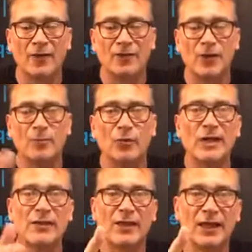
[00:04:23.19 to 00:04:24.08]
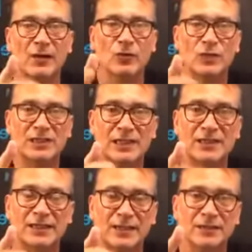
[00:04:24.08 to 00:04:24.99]
The breathing
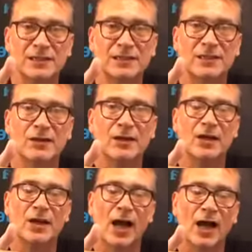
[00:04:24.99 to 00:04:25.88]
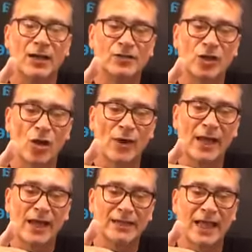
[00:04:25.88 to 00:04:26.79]
resistance to go
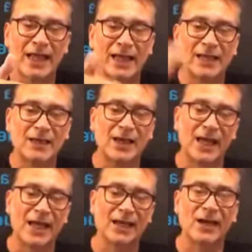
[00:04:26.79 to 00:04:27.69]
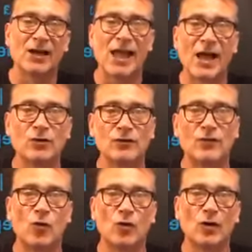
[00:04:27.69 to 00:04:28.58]
ahead and account
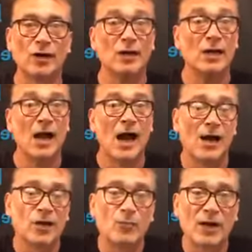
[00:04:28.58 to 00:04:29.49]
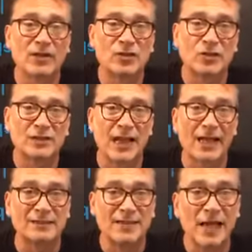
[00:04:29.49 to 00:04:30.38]
for higher pressures
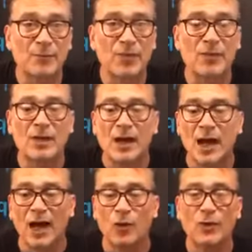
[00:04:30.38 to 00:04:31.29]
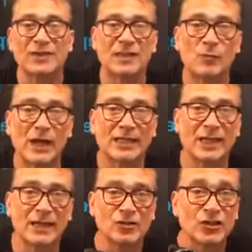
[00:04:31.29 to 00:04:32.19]
at depth, with some
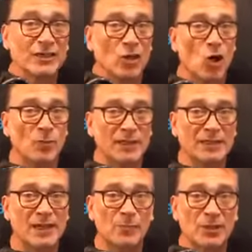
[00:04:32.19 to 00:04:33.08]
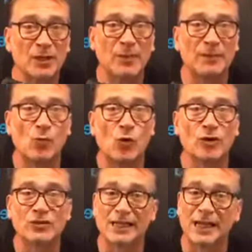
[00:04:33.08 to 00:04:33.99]
regulators, you need to open these up a little bit more
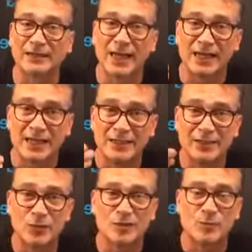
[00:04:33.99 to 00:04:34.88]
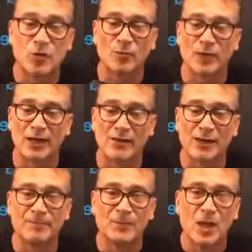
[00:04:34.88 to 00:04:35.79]
to get that easier, smooth
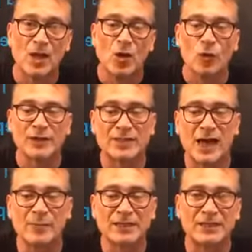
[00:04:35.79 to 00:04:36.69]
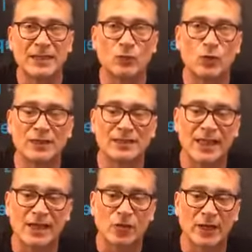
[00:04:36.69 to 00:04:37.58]
breathing. What Atomic did was
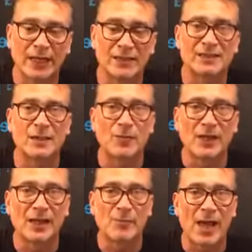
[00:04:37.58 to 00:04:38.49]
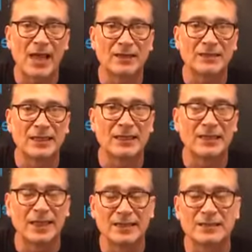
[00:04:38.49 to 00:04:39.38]
they created something and patented
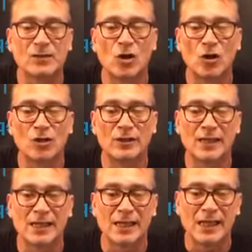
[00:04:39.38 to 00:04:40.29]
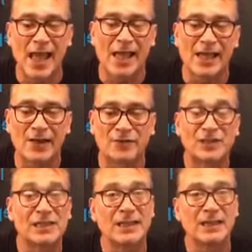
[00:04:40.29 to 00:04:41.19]
it called the
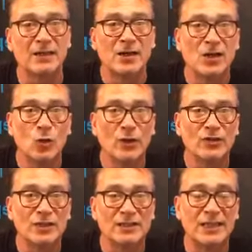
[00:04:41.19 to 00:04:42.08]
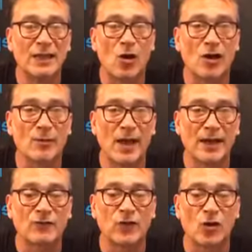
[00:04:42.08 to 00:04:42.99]
AFC, which is the
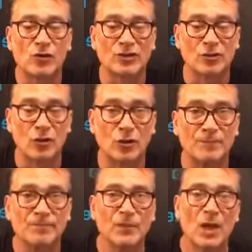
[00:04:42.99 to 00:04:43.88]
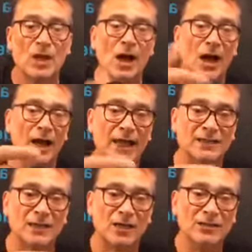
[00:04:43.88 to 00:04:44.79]
automatic flow control.
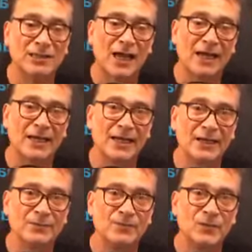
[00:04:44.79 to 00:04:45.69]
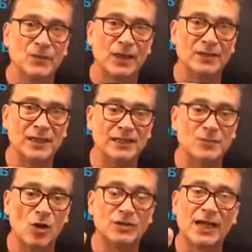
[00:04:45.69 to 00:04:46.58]
It's on the side here. There's a
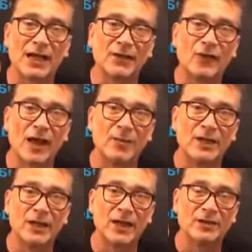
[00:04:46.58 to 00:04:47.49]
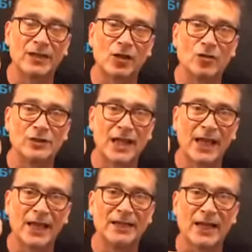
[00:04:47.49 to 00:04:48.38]
small diaphragm in there that goes
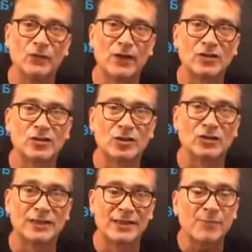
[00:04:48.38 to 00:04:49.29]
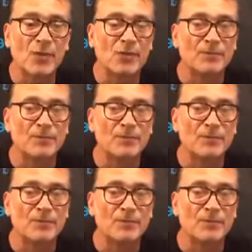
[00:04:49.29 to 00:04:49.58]
ahead and registers the depth.